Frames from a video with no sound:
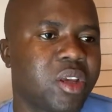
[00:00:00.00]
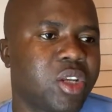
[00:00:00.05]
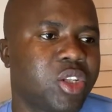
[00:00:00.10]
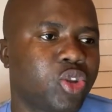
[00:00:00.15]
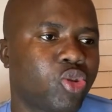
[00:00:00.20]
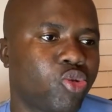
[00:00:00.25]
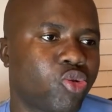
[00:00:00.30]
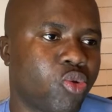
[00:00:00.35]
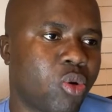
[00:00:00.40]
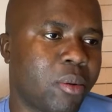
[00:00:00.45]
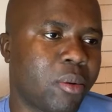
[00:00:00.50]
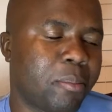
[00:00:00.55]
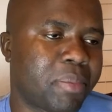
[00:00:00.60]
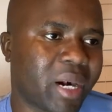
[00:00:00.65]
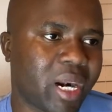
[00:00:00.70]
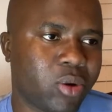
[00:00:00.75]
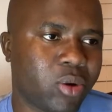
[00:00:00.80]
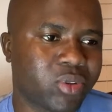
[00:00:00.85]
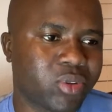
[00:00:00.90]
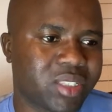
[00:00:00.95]
your
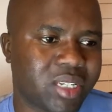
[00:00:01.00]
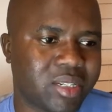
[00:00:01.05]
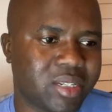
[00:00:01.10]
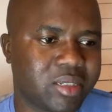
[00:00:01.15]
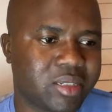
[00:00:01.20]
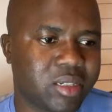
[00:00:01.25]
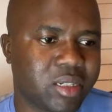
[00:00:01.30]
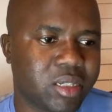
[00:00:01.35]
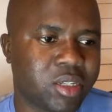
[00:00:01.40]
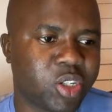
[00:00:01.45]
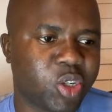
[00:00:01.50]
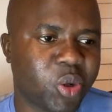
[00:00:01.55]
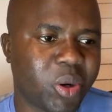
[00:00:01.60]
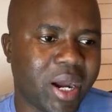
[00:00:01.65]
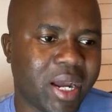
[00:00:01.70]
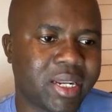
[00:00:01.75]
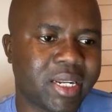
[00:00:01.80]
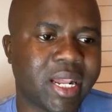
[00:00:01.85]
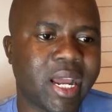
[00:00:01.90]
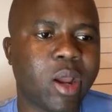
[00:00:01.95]
browser,
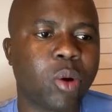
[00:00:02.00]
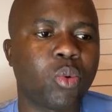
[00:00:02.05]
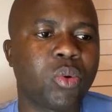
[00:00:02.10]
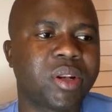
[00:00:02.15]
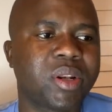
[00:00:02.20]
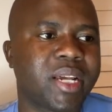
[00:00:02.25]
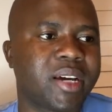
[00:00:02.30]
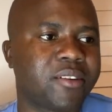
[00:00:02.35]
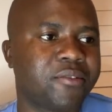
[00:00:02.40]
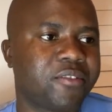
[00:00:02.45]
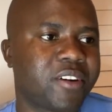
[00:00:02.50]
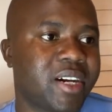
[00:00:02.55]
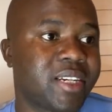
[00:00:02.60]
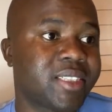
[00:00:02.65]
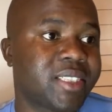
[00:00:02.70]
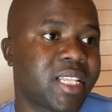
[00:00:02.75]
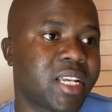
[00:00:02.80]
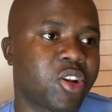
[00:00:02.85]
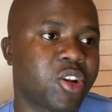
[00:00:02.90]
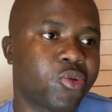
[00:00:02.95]
and I would advise
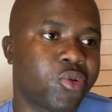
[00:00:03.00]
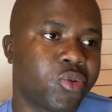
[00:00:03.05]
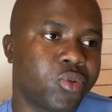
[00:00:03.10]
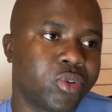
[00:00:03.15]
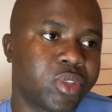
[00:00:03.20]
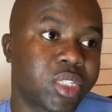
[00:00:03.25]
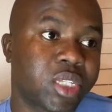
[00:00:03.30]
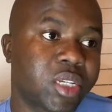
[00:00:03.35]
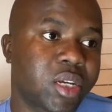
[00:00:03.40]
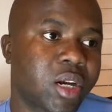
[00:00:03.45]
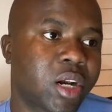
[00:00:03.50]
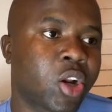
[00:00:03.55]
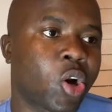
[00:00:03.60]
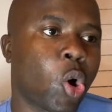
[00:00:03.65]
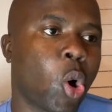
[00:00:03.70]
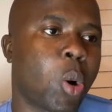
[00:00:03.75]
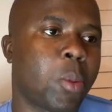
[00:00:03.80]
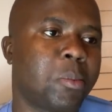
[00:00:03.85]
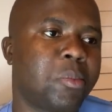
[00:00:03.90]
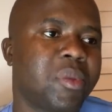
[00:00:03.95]
that you use
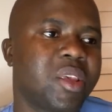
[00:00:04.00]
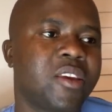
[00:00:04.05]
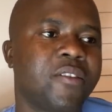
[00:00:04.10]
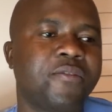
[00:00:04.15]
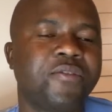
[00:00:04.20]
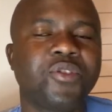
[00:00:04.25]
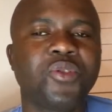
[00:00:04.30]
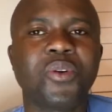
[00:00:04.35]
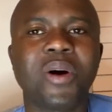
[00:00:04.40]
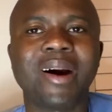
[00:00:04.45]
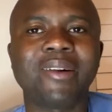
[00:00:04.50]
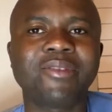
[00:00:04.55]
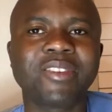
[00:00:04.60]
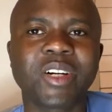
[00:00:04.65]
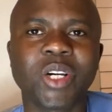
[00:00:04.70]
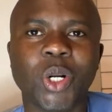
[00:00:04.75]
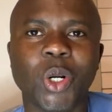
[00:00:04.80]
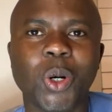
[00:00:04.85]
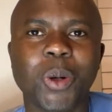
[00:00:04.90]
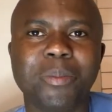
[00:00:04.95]
Chrome. If you have
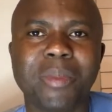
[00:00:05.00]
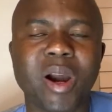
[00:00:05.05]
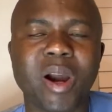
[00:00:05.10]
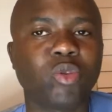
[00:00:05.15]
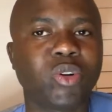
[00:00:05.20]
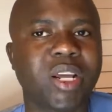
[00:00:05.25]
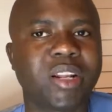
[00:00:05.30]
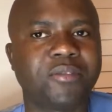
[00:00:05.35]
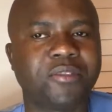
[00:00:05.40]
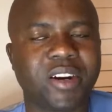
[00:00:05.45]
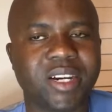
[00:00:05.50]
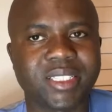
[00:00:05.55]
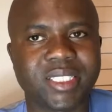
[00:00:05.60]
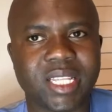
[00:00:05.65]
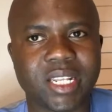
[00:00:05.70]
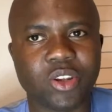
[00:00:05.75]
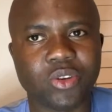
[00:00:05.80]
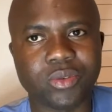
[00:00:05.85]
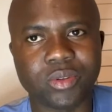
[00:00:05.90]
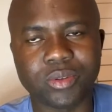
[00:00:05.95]
Chrome, I would advise that
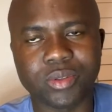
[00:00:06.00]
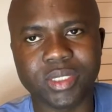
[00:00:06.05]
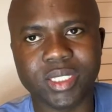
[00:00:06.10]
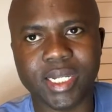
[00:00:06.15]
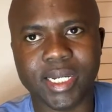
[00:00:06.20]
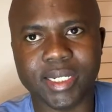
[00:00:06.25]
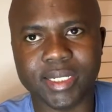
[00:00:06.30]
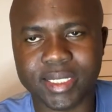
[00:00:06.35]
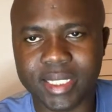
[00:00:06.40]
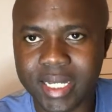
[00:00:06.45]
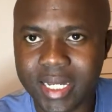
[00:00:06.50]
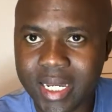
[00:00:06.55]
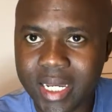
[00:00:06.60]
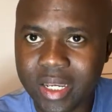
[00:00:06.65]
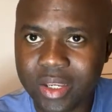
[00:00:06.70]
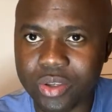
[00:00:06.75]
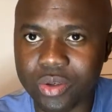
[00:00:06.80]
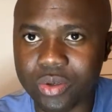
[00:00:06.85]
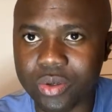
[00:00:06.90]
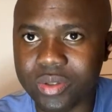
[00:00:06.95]
you use that.
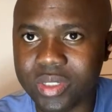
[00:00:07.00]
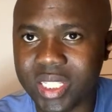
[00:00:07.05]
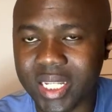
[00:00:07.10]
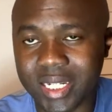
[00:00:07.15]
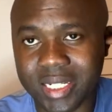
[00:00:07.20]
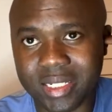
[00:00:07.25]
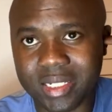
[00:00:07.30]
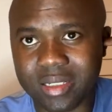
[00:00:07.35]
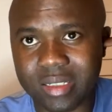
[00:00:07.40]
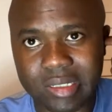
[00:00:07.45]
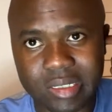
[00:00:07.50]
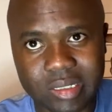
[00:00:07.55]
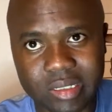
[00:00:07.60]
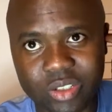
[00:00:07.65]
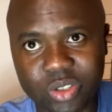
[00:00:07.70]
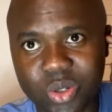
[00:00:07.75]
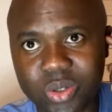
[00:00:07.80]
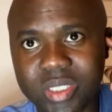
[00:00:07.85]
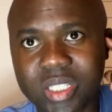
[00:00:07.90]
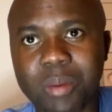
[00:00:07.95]

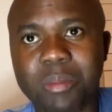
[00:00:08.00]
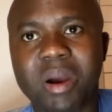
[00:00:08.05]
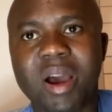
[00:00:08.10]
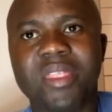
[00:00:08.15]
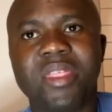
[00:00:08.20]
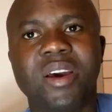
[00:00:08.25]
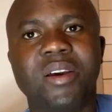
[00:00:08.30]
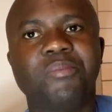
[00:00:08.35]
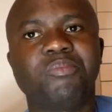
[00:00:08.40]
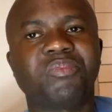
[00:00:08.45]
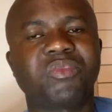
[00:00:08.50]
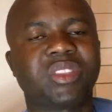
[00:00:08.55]
Some other